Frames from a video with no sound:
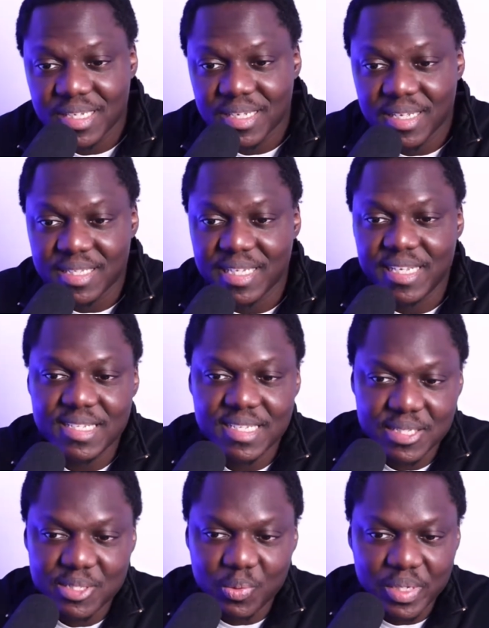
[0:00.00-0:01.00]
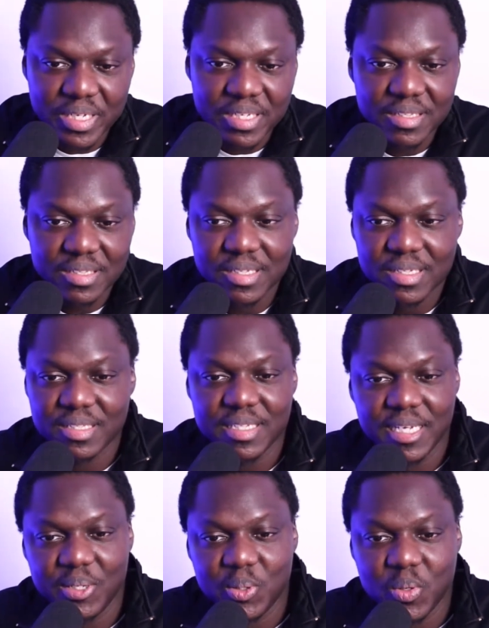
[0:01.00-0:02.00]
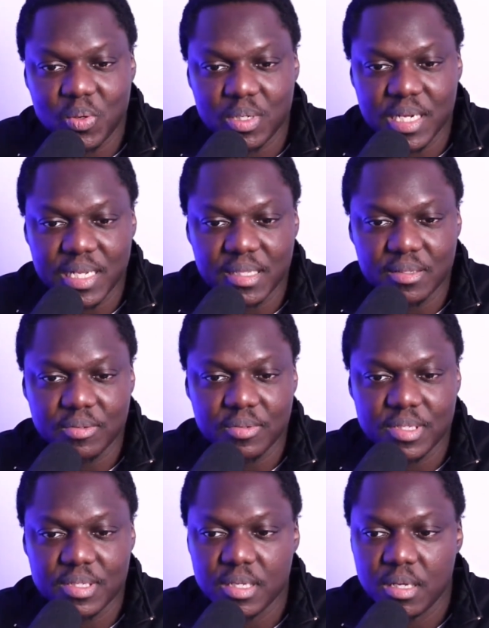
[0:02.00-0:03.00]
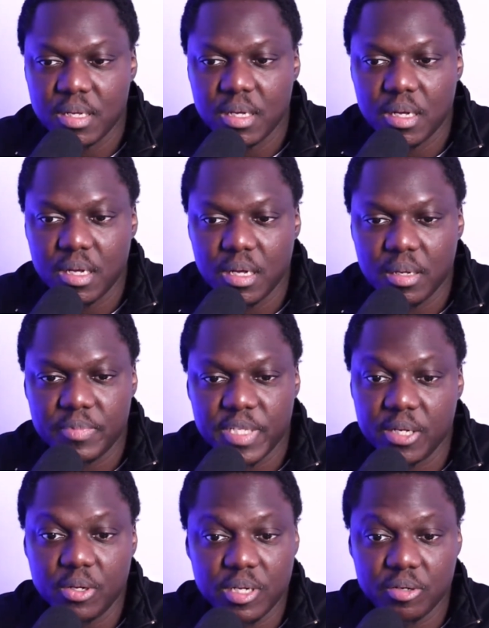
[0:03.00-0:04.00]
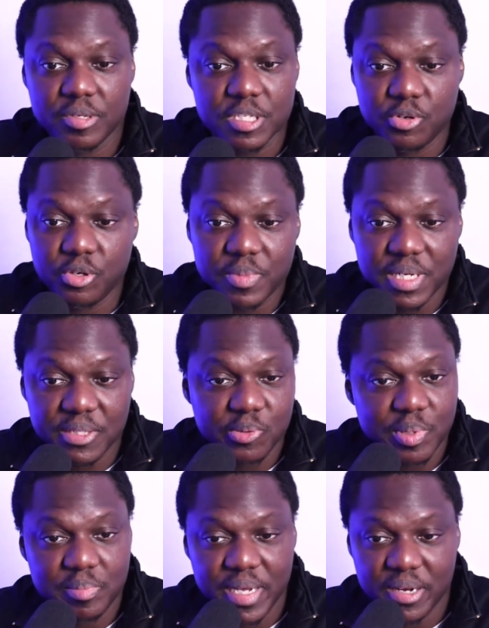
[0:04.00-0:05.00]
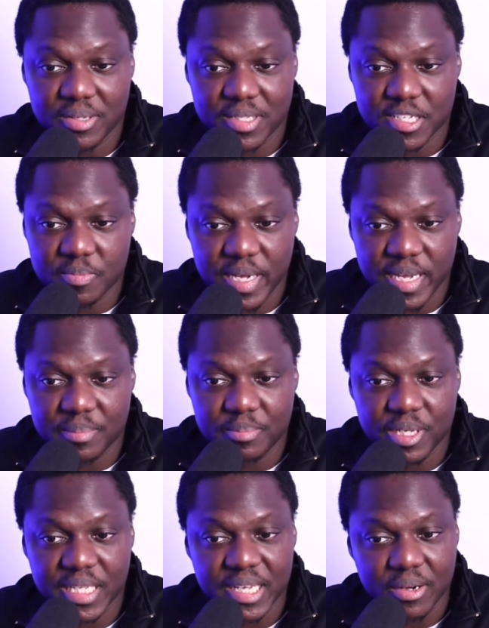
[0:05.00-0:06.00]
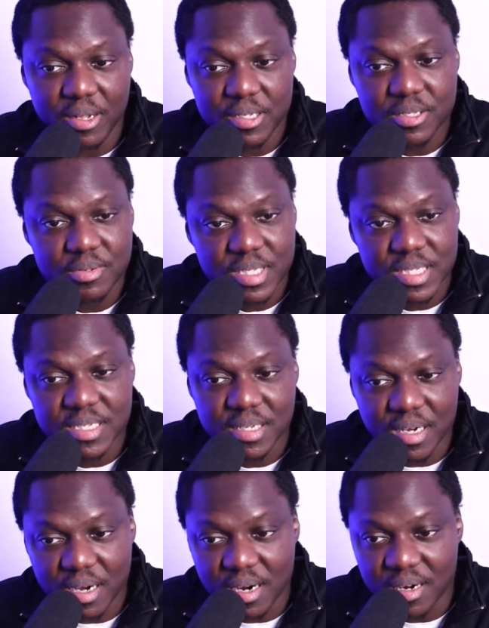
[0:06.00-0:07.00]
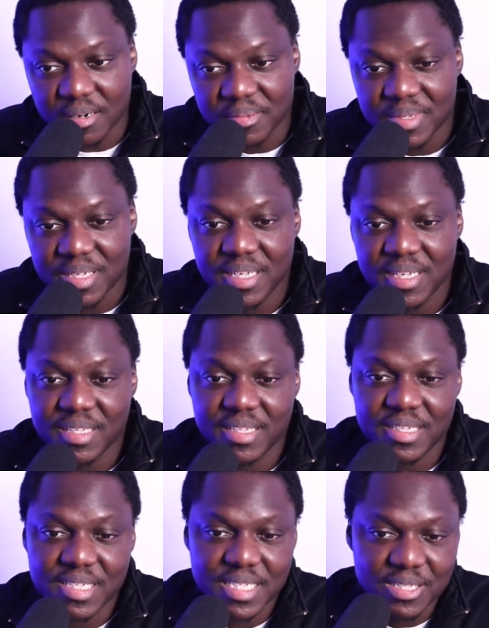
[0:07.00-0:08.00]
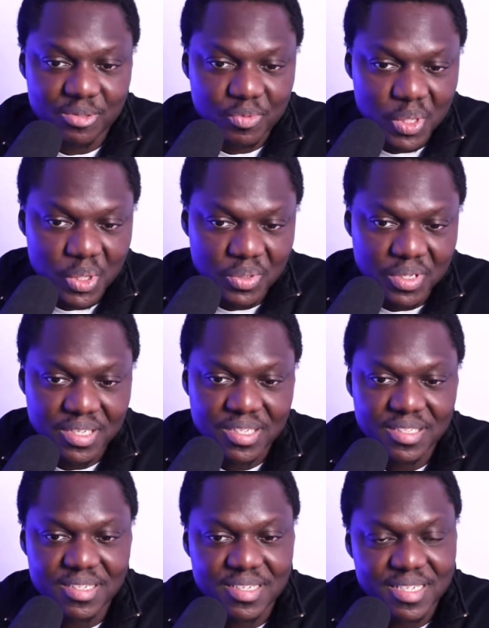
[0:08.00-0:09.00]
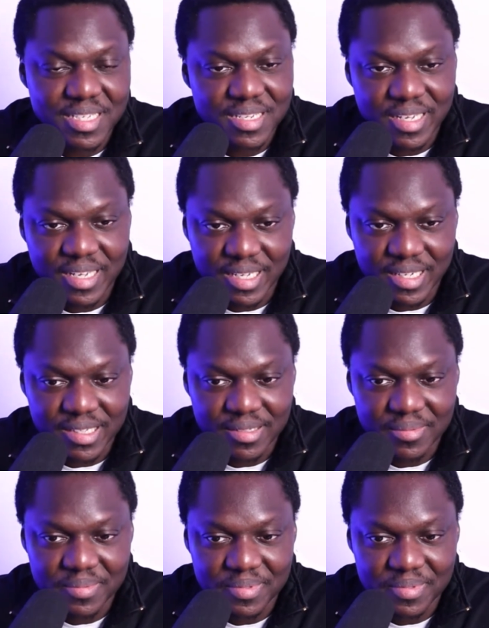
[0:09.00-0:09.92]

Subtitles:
they see the wheel. They know that there is good money to be made on this bet, but they also see the car. They see the road. They see the hill,